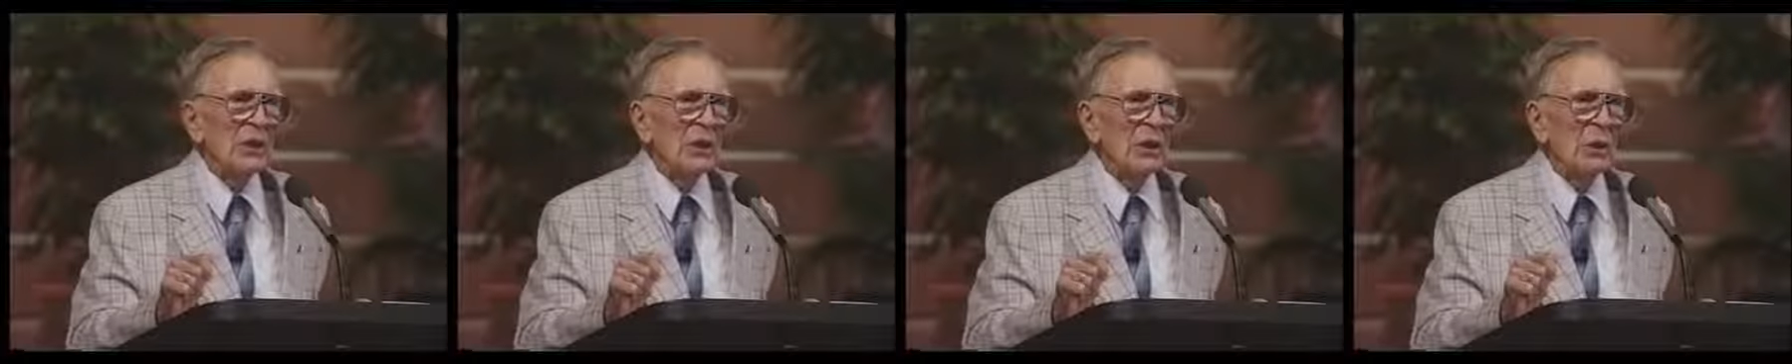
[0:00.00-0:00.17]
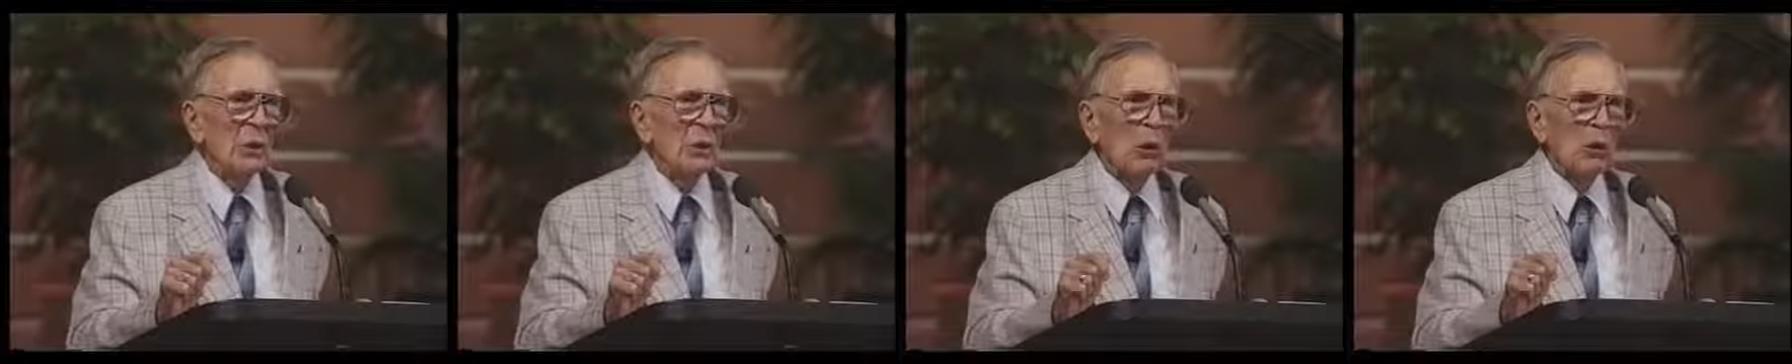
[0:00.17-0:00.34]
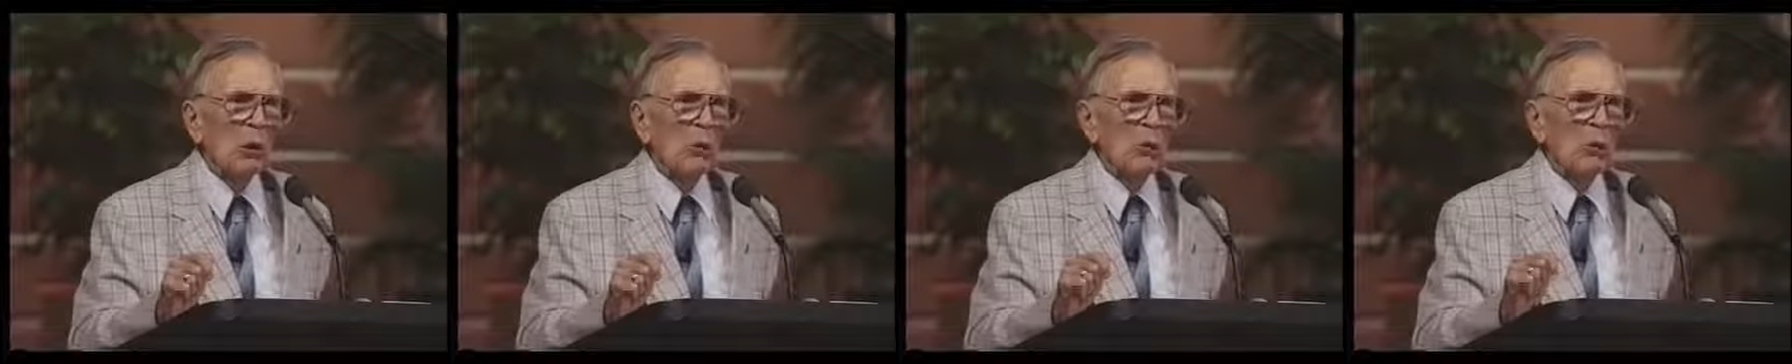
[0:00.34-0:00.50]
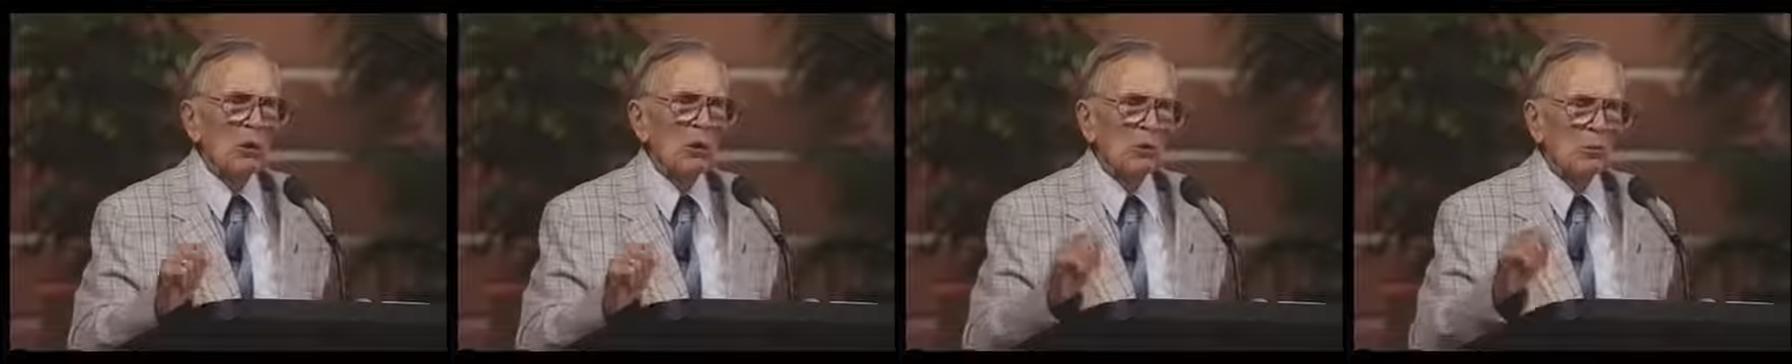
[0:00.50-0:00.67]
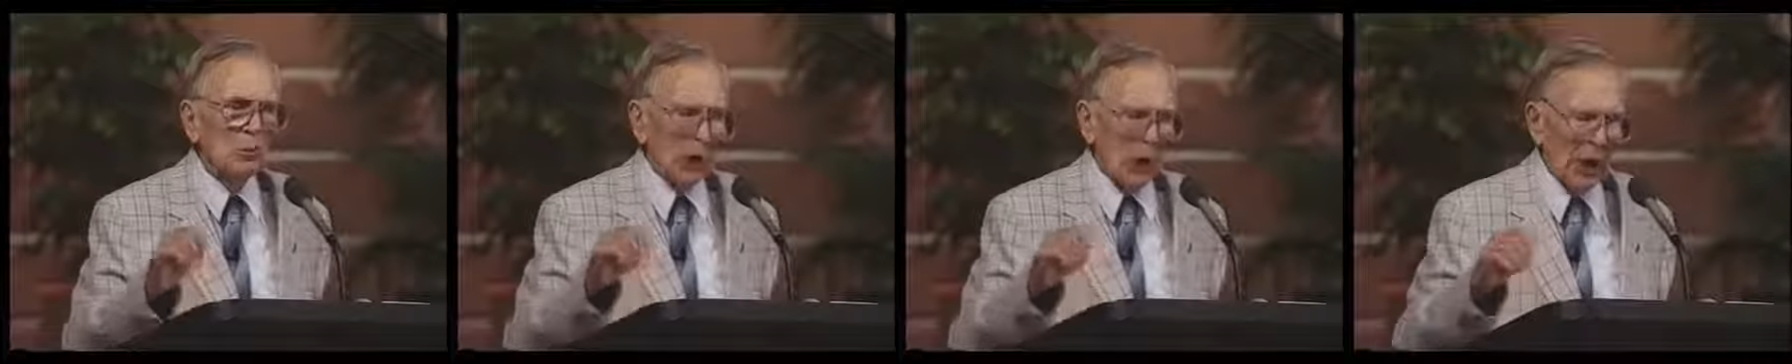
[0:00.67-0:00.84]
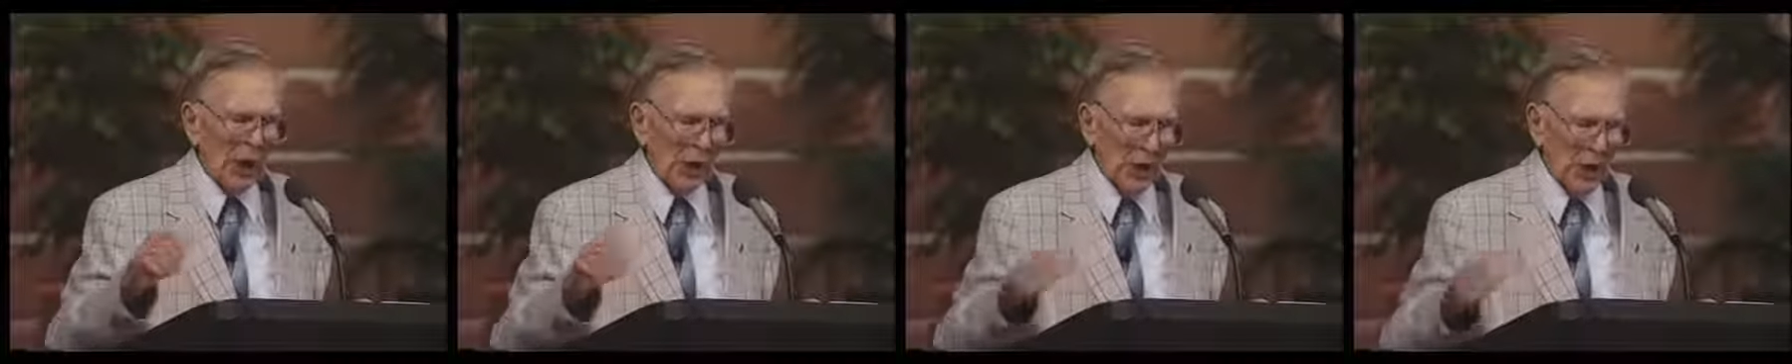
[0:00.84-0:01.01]
and He wants to
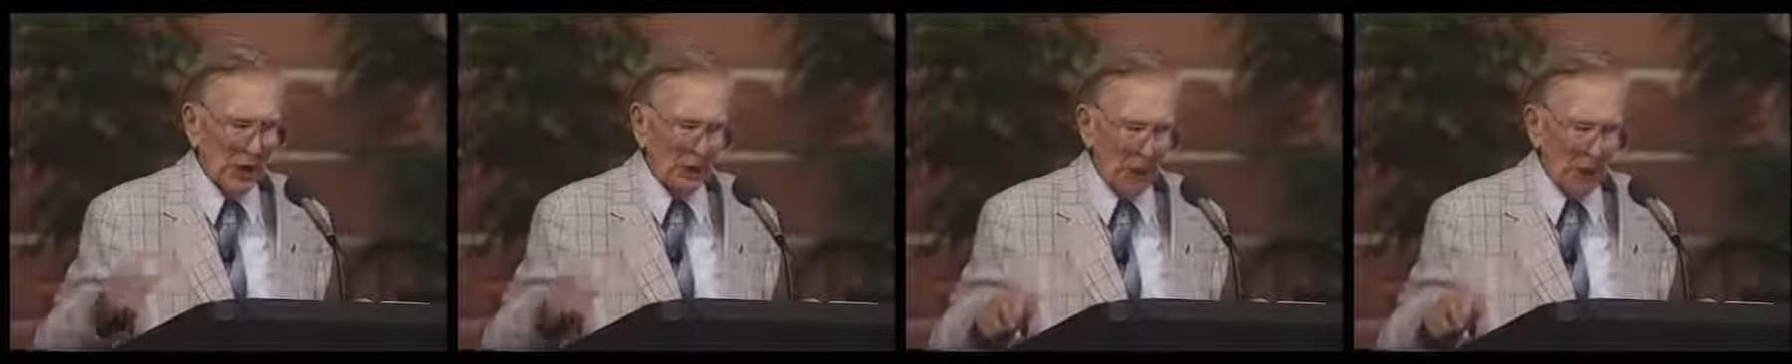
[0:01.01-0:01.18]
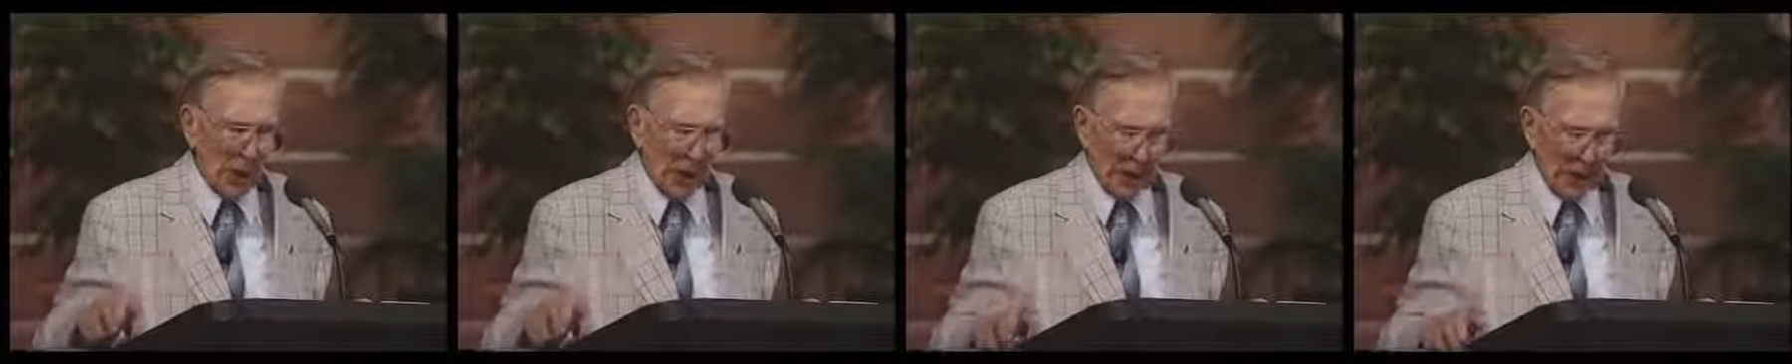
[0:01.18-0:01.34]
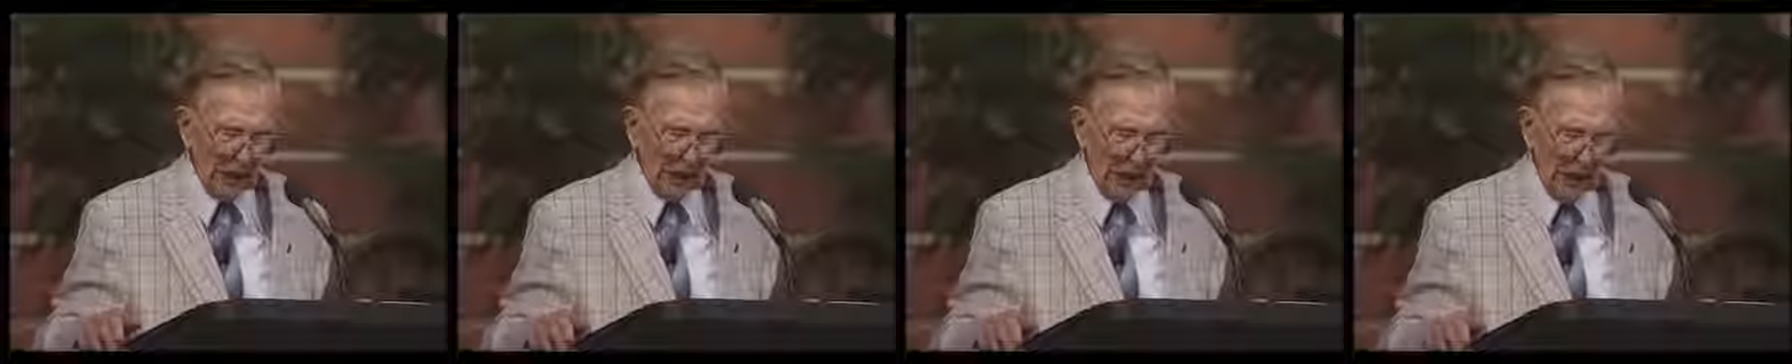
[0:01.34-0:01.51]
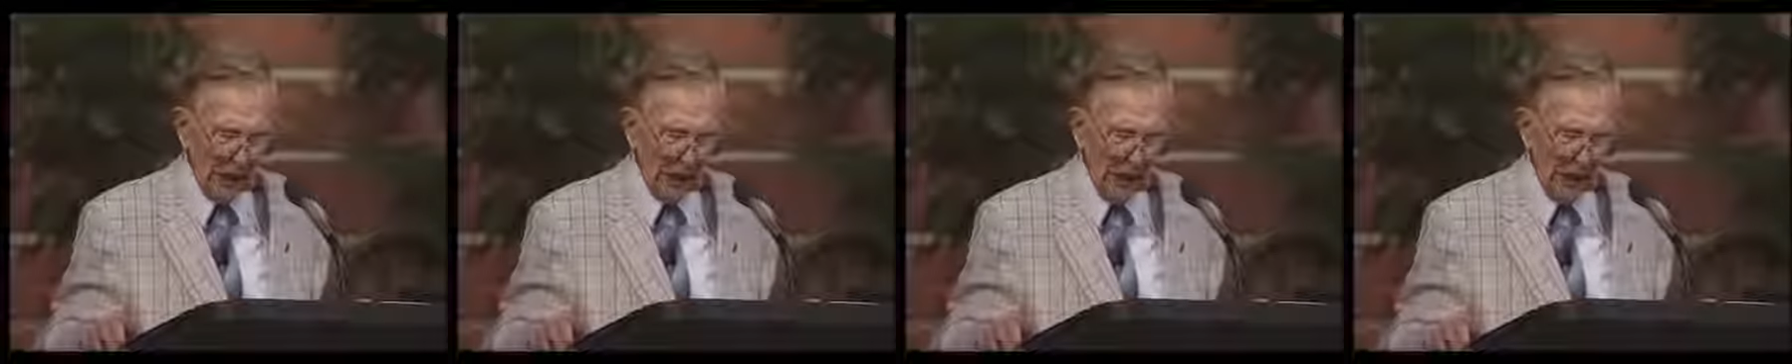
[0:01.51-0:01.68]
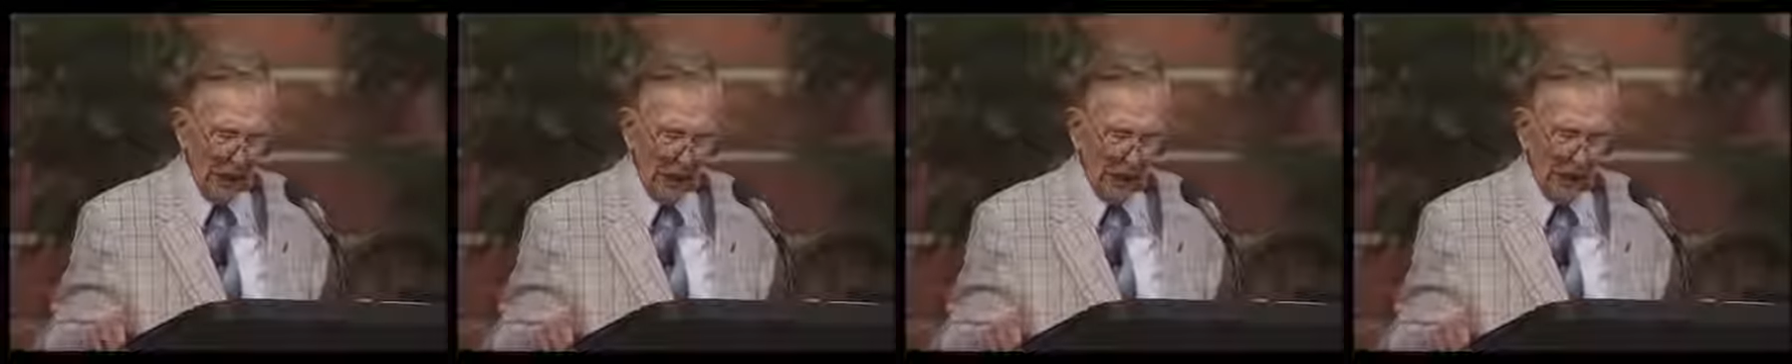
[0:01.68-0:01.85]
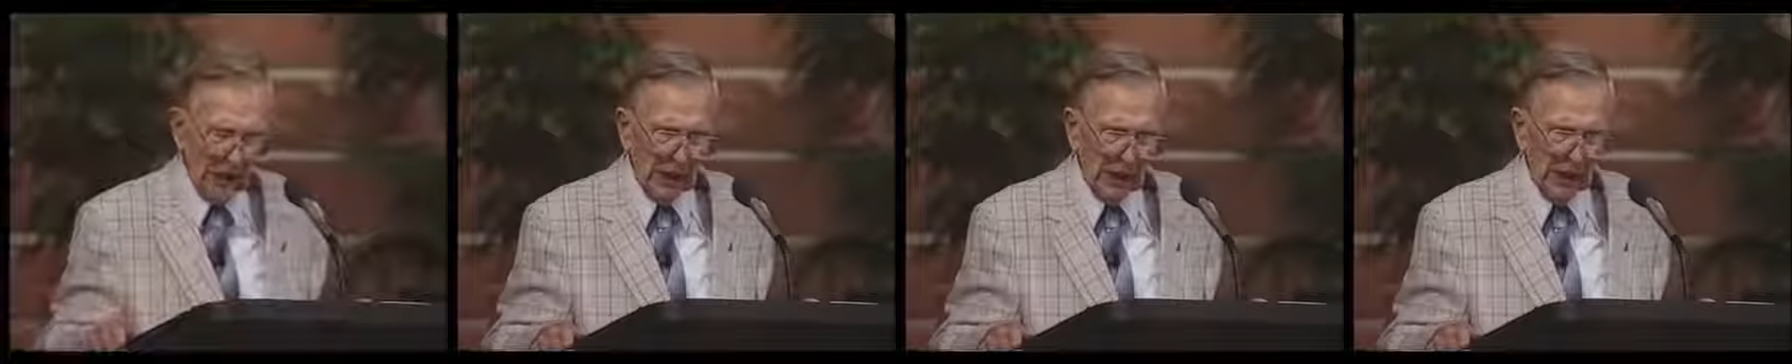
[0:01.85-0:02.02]
bring you back
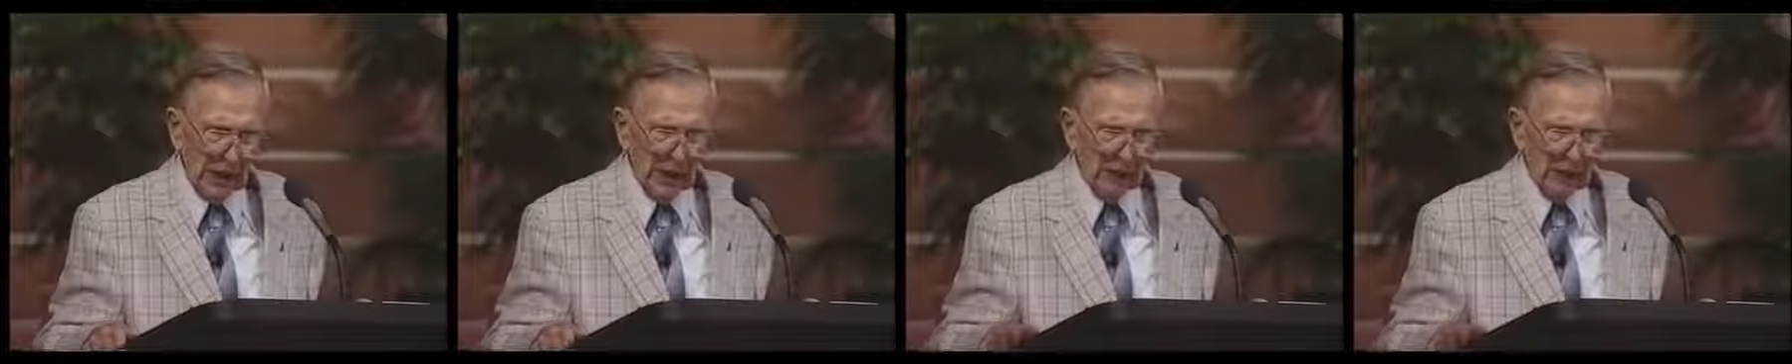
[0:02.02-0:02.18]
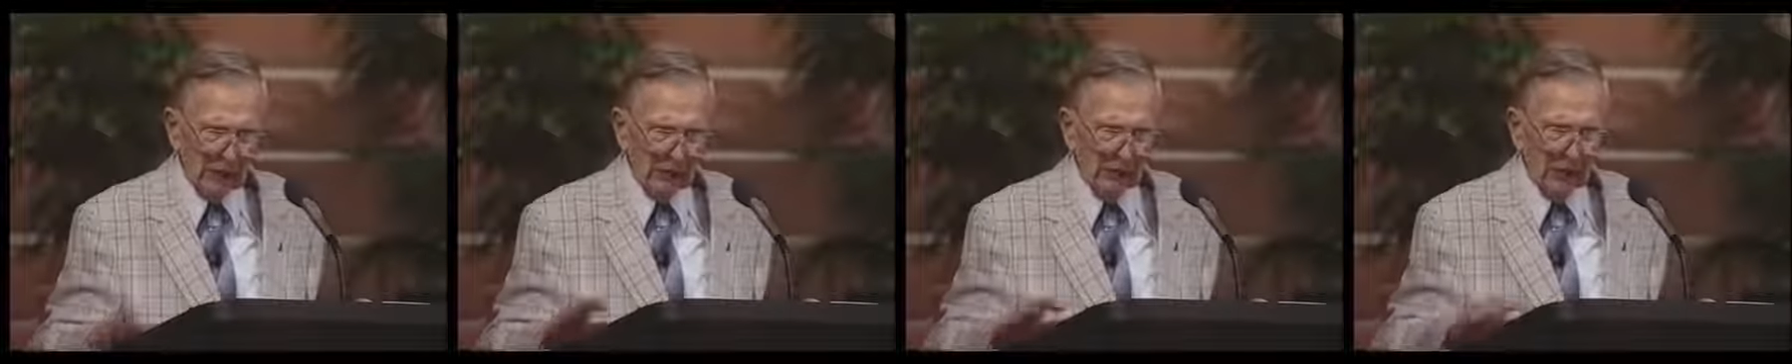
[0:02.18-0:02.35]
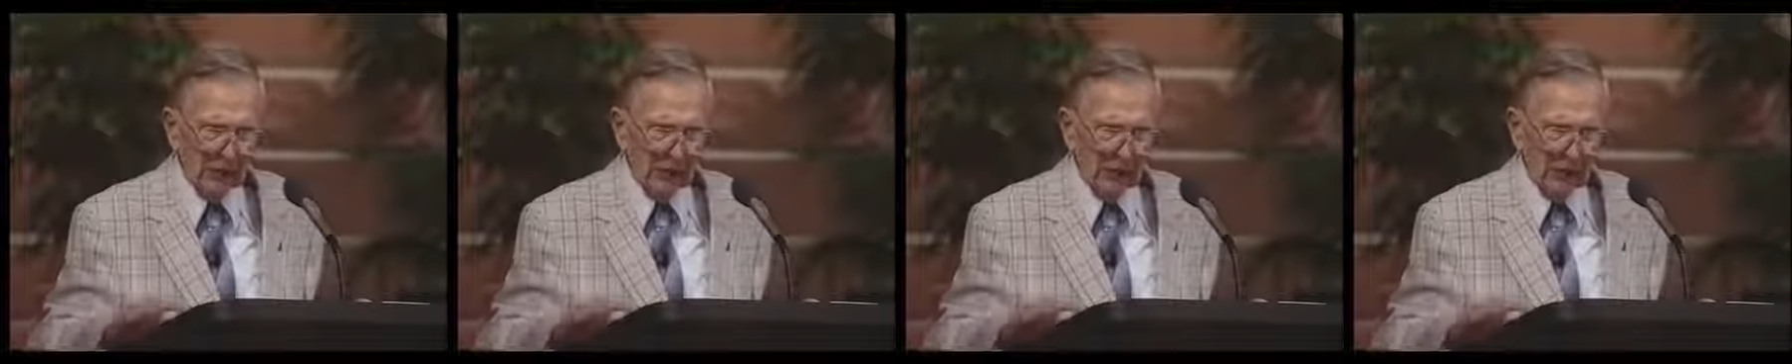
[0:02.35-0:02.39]
into